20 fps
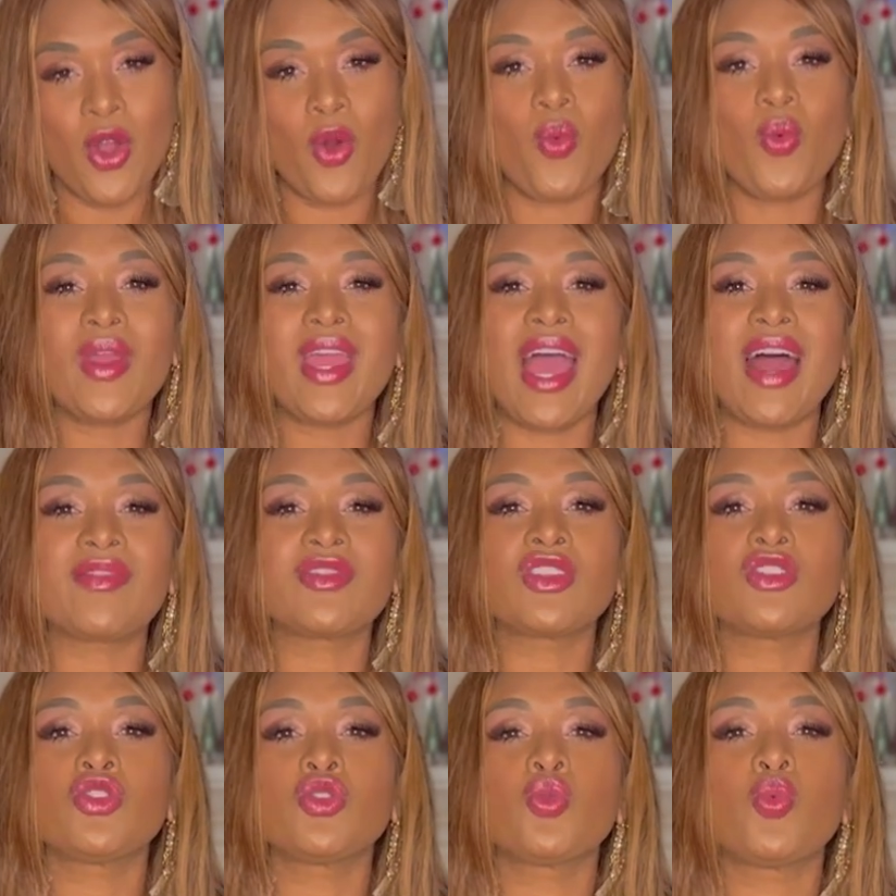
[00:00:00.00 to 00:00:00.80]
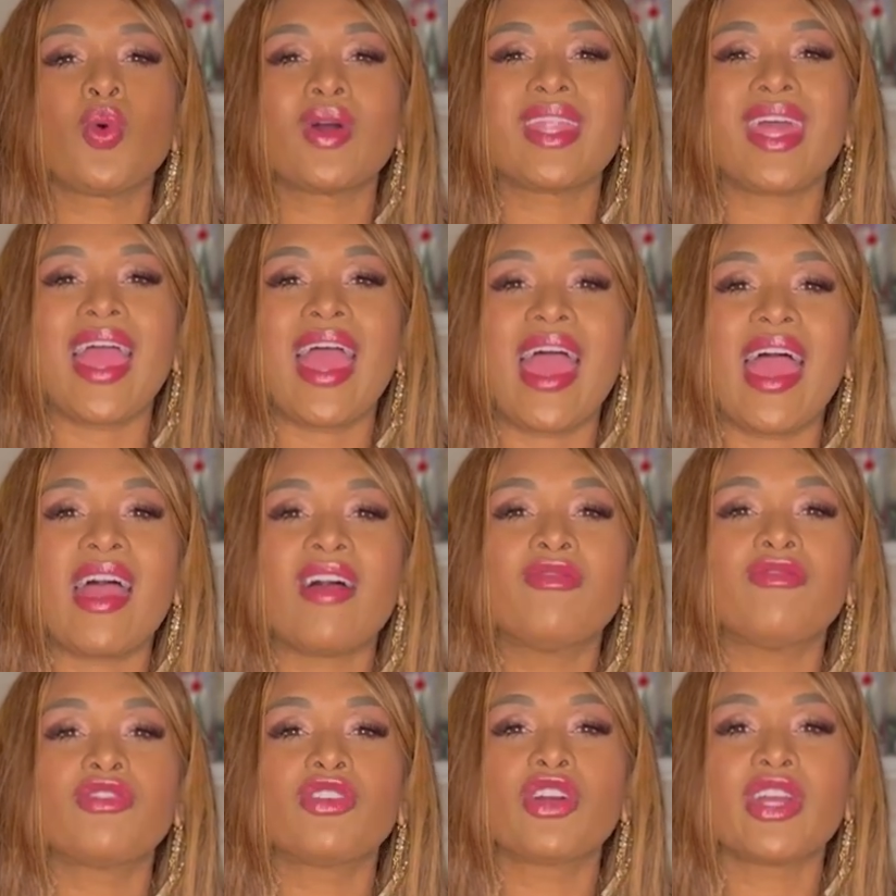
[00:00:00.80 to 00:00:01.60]
We have to do
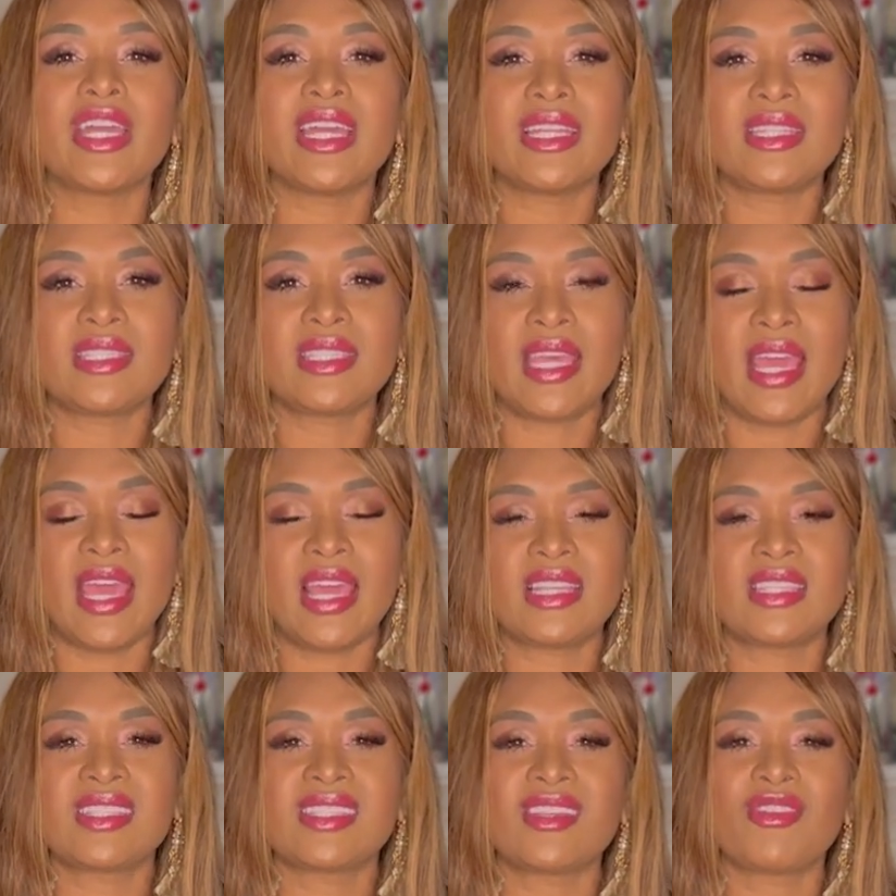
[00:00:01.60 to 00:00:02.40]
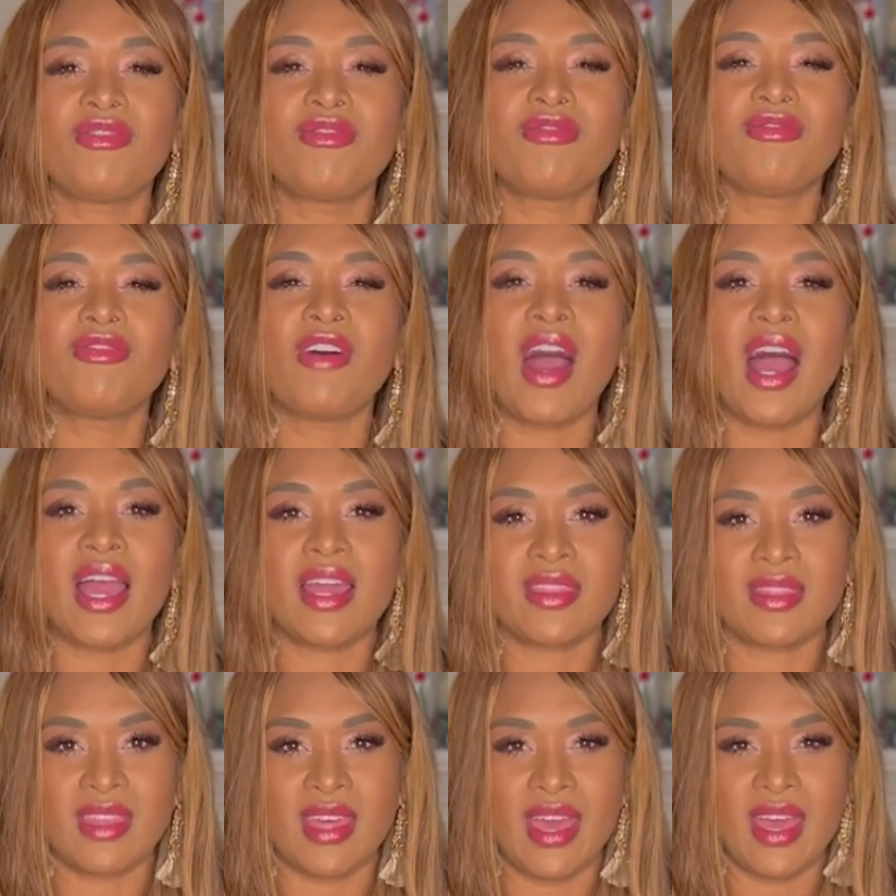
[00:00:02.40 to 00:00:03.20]
whatever it takes to
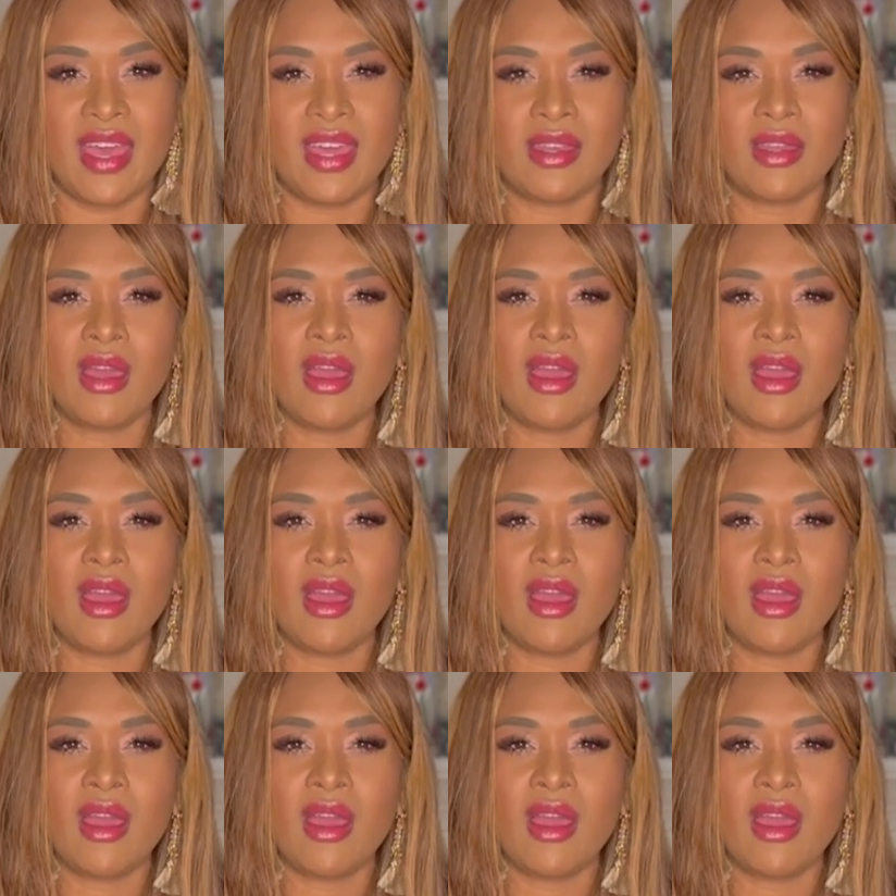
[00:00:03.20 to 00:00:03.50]
find that